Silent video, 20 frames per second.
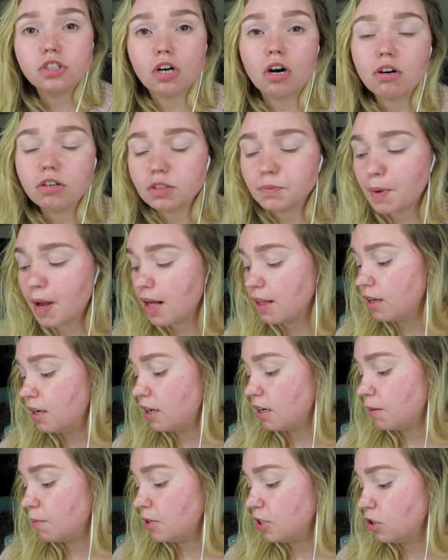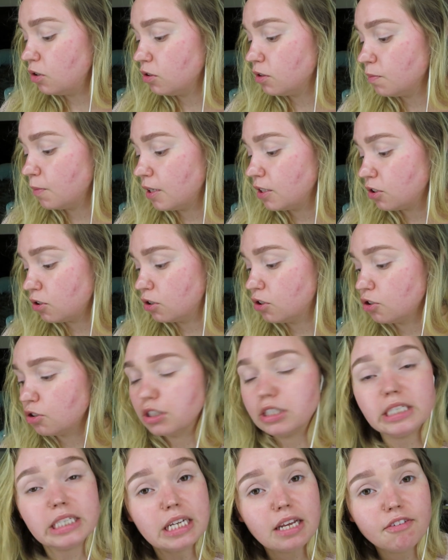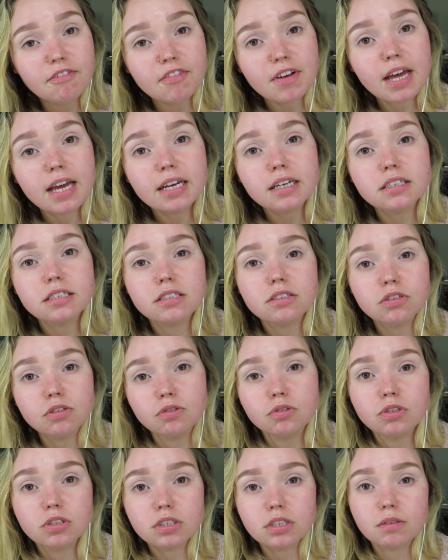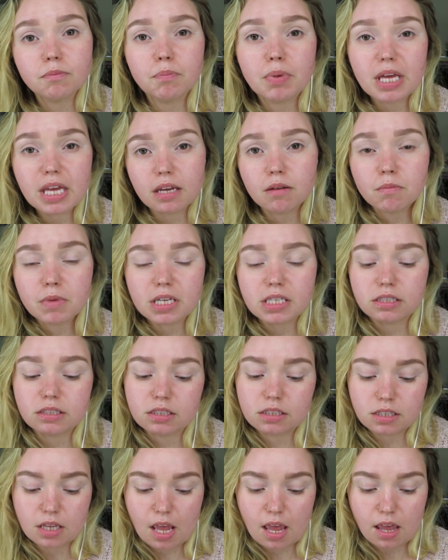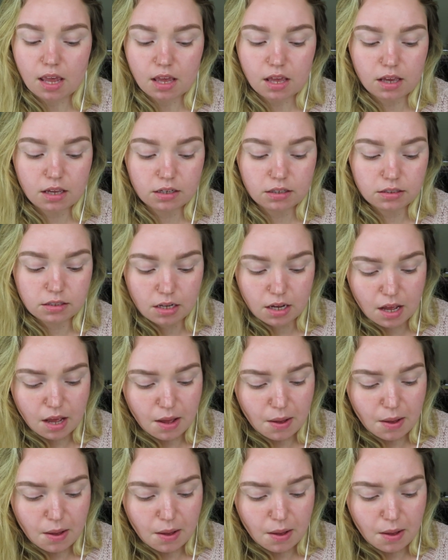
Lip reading: Charles palette, and I'm going to use my Surgery Defect, loose pigments, and